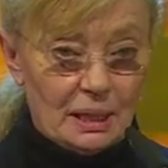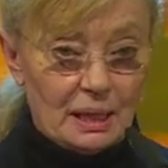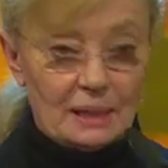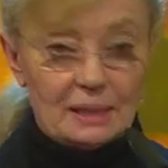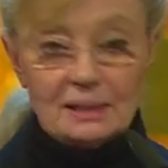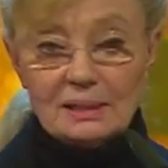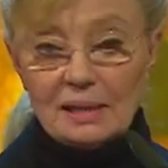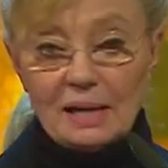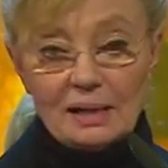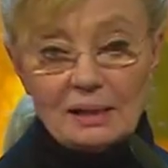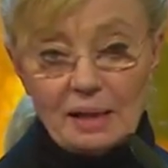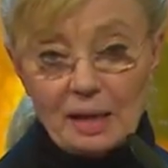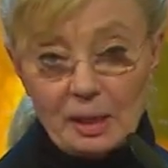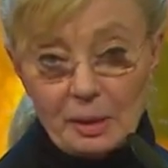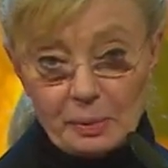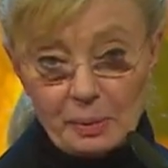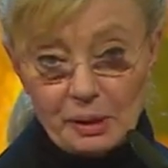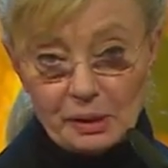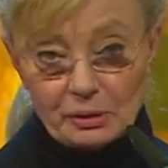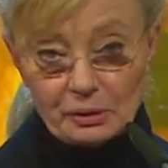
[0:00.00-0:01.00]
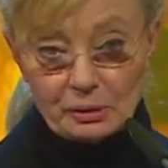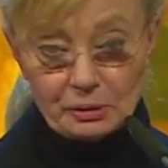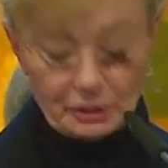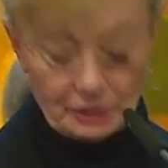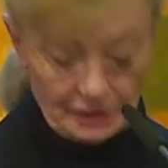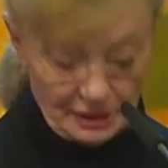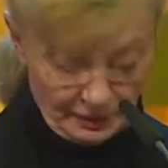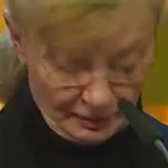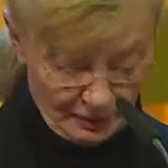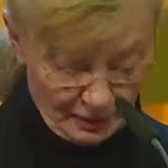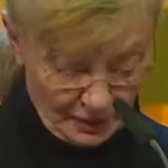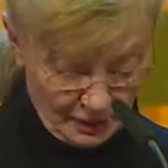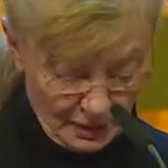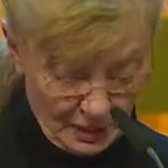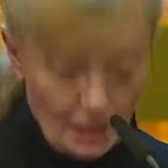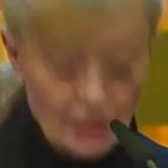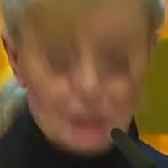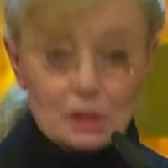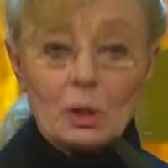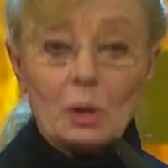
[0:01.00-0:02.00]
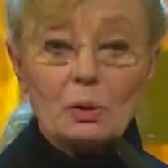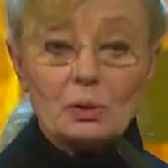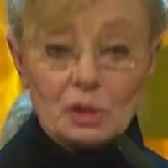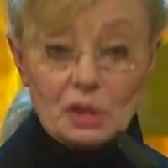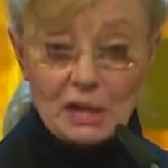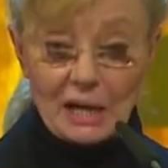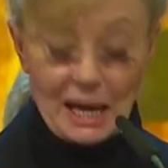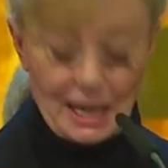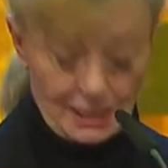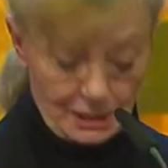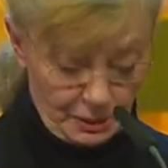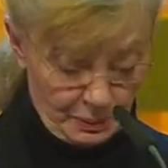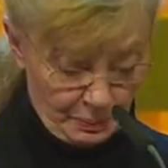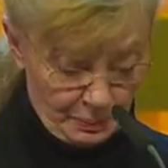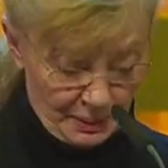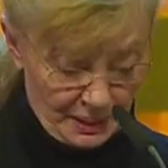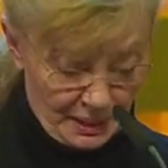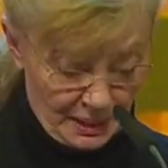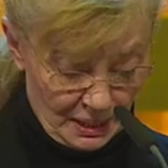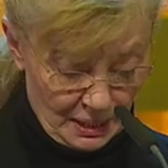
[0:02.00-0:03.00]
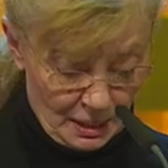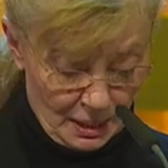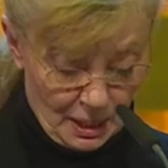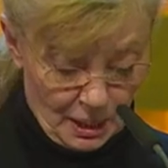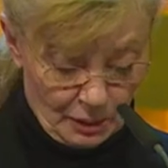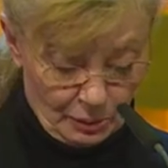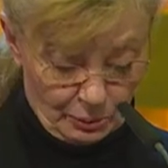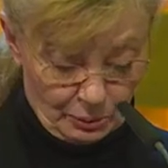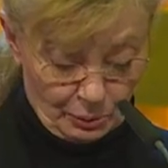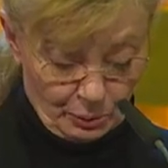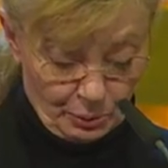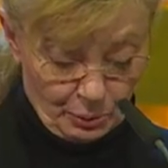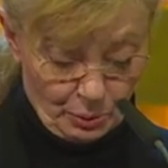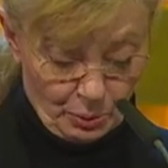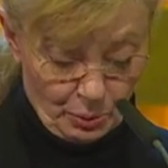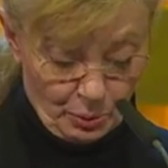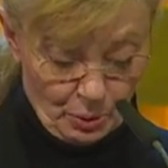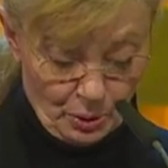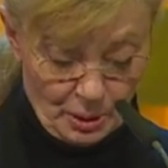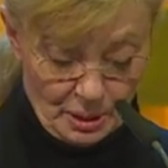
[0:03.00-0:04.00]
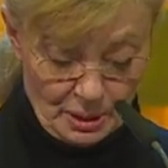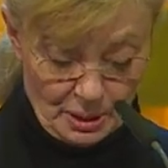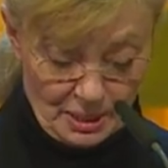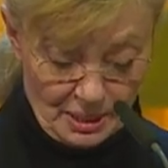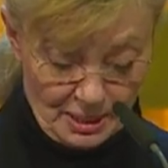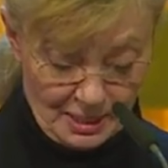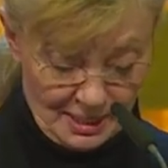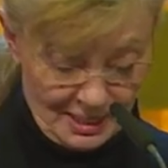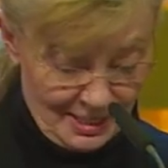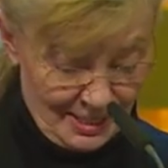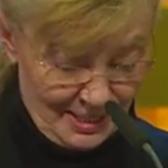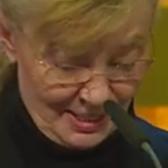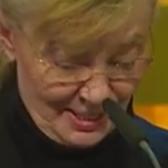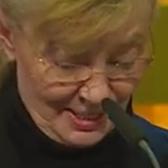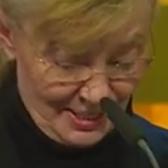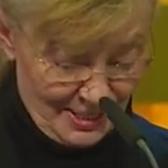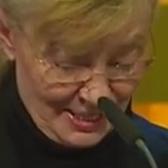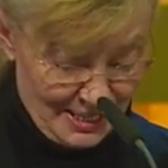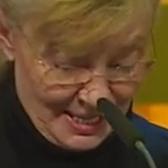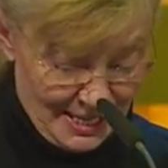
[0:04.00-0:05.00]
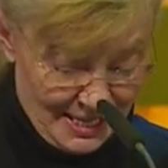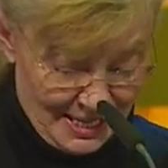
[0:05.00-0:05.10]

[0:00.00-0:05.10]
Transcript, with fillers: and is unable to travel. So she asked me to uh,